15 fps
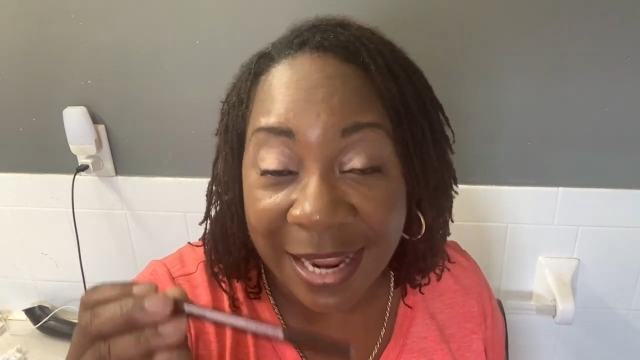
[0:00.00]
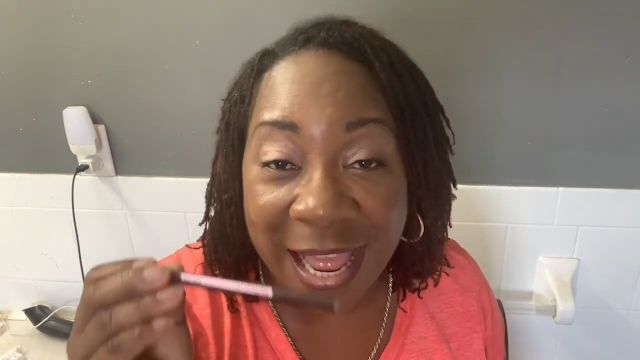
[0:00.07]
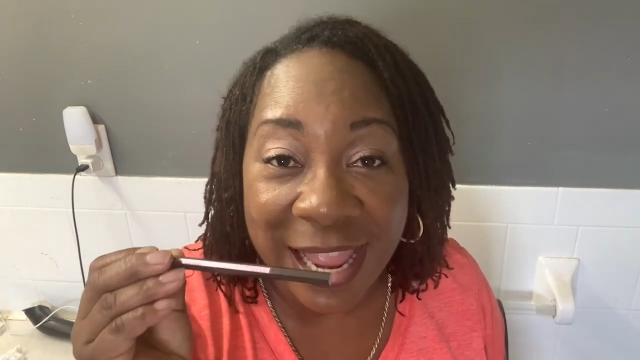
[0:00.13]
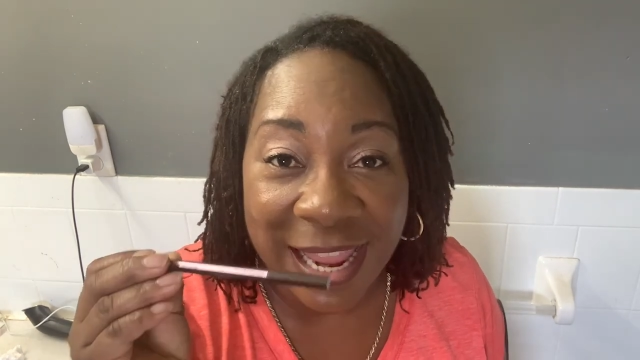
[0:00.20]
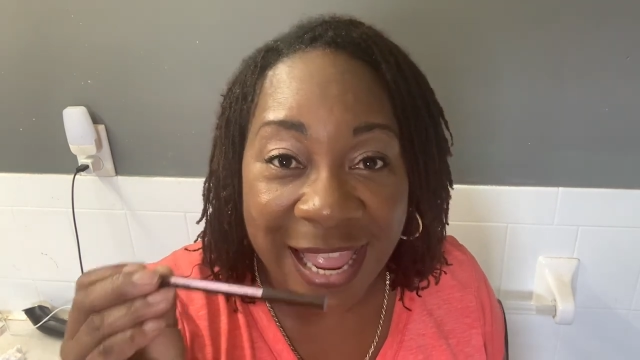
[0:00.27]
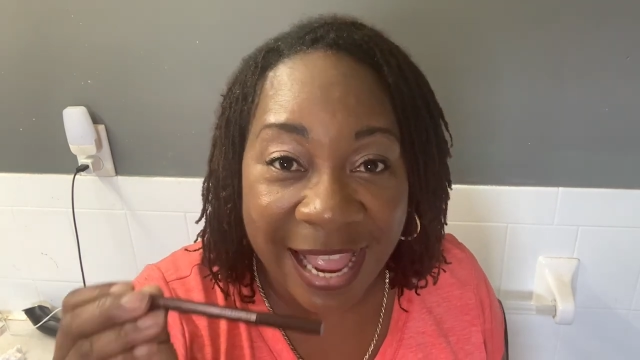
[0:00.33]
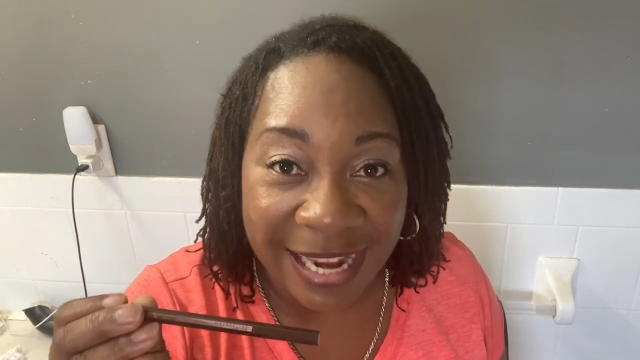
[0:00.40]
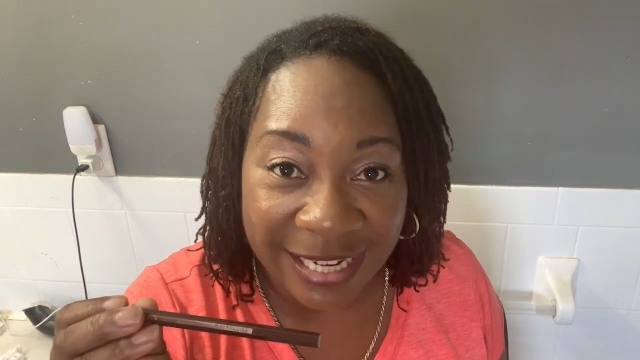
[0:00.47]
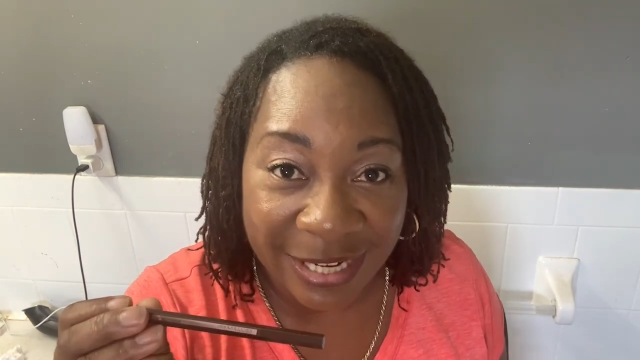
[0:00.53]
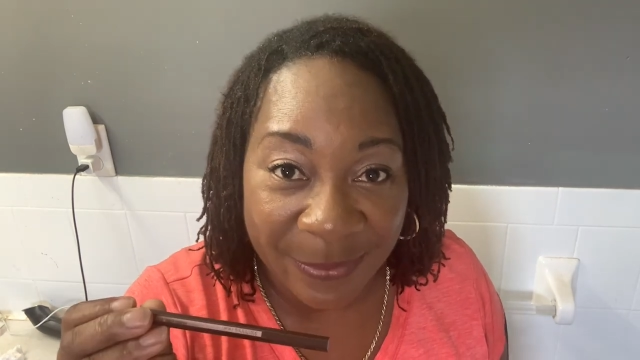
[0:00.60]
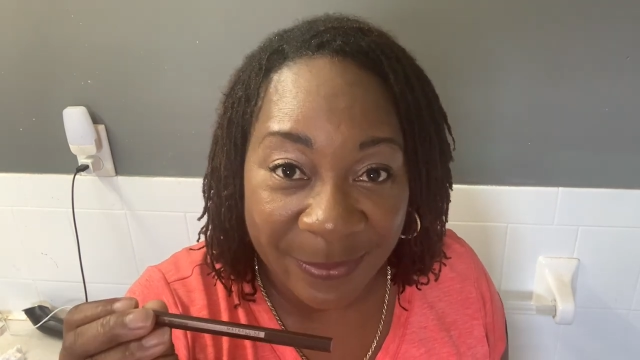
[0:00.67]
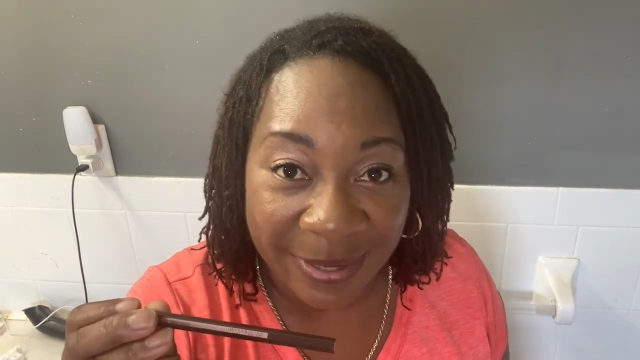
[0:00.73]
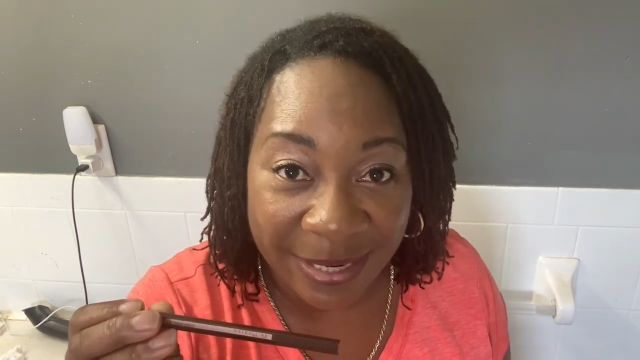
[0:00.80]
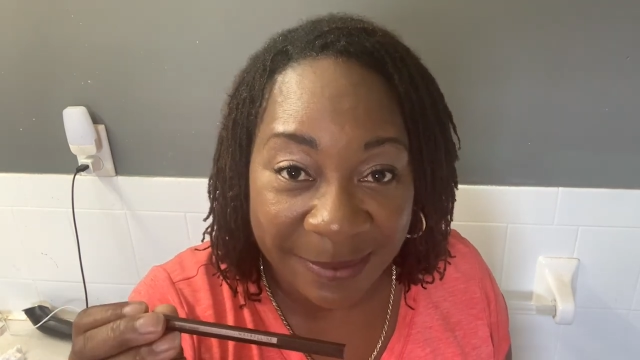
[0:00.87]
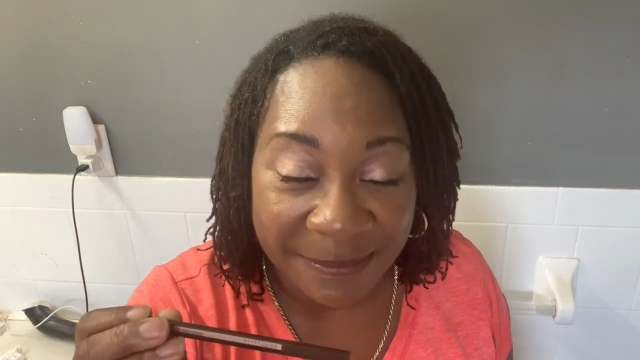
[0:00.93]
I highly
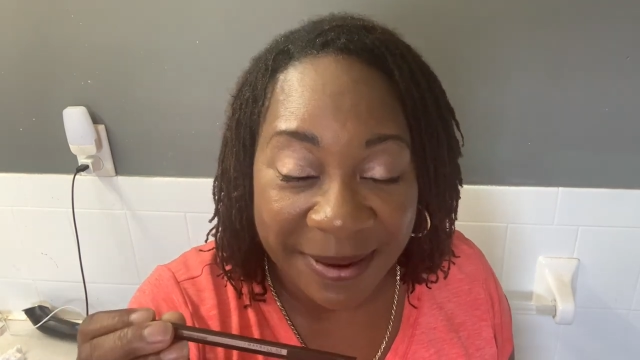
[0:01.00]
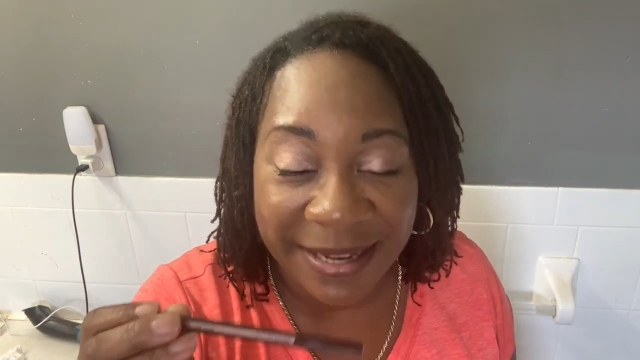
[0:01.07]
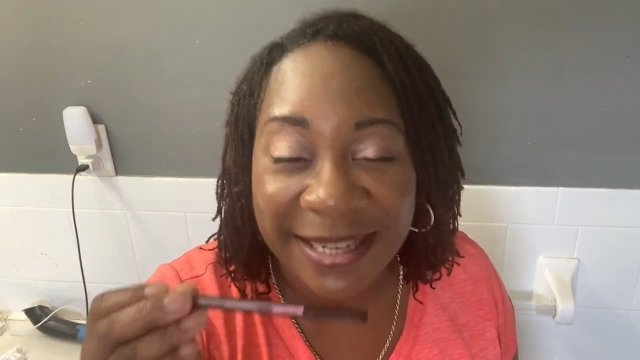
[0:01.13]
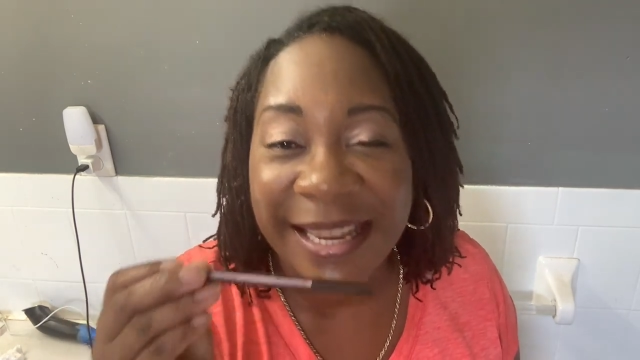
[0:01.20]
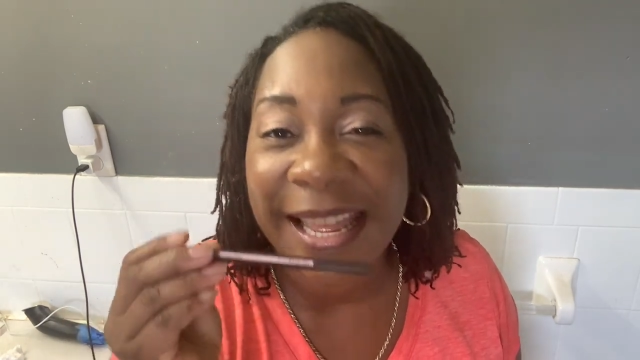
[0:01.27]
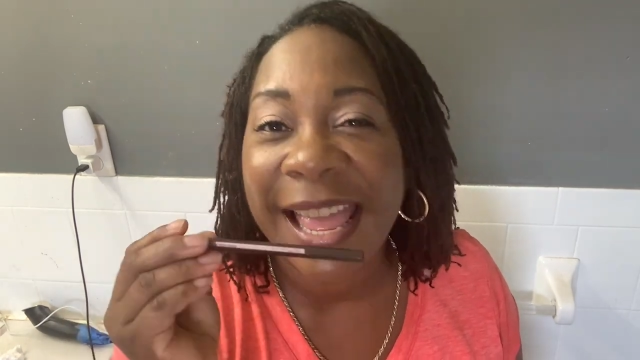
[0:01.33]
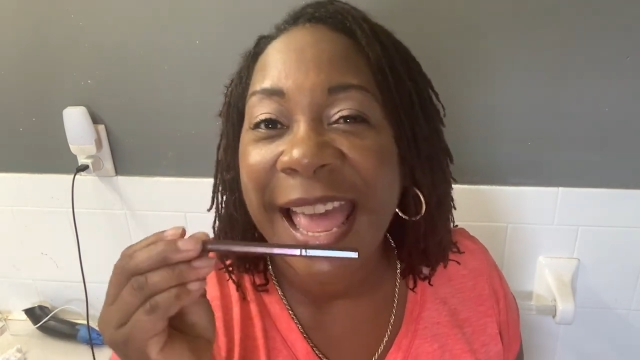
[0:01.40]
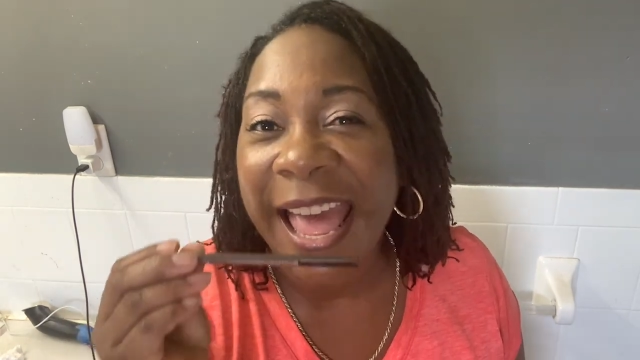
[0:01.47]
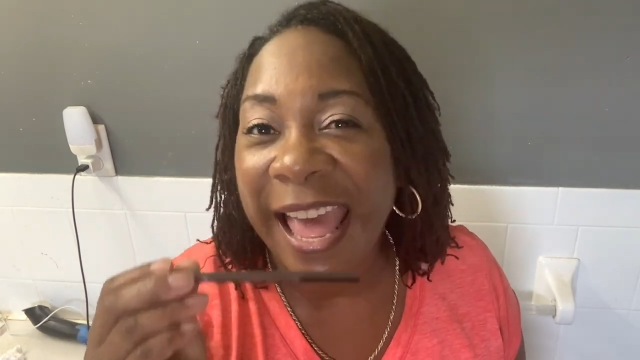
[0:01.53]
recommend it.